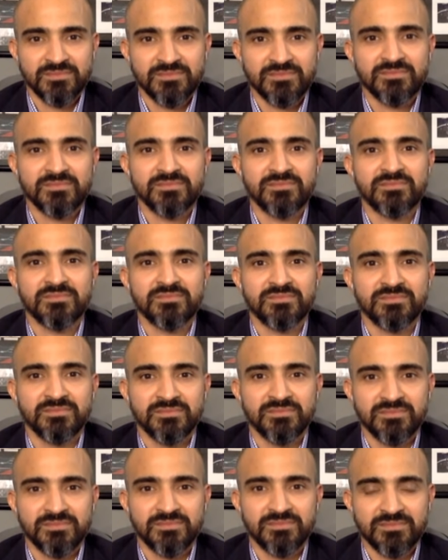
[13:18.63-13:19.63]

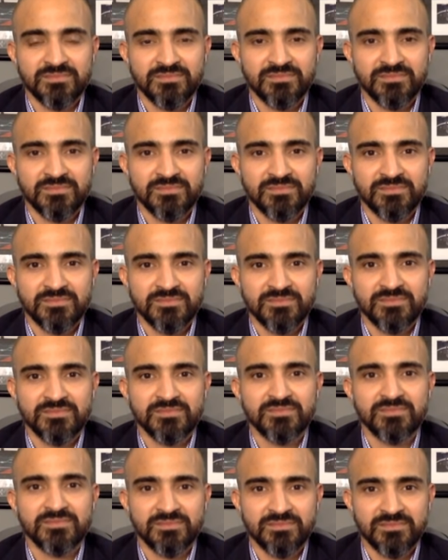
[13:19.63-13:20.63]

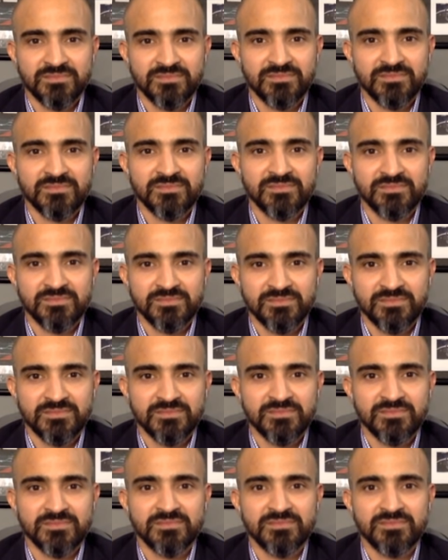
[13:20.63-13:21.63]

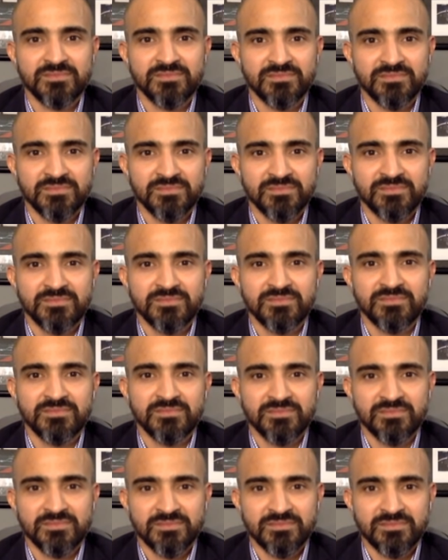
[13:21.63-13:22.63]

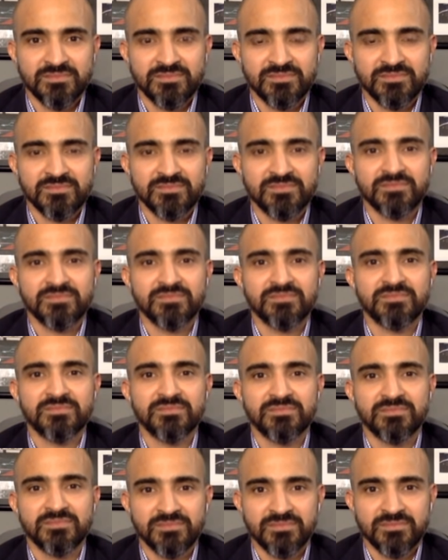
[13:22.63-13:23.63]

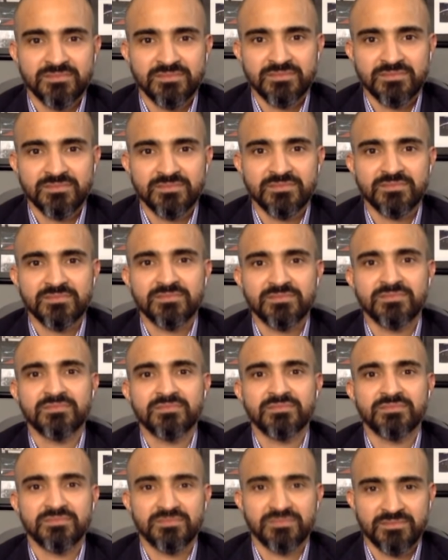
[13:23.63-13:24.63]

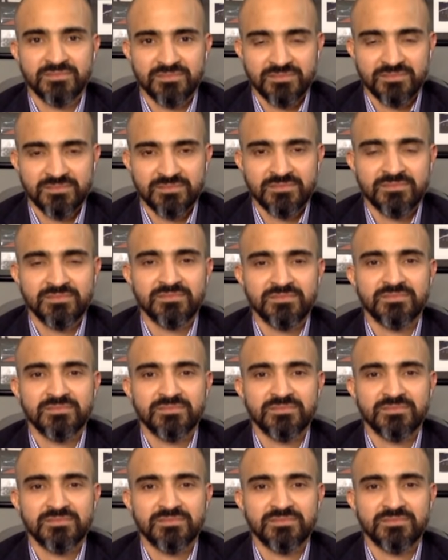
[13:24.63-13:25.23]
(not speaking)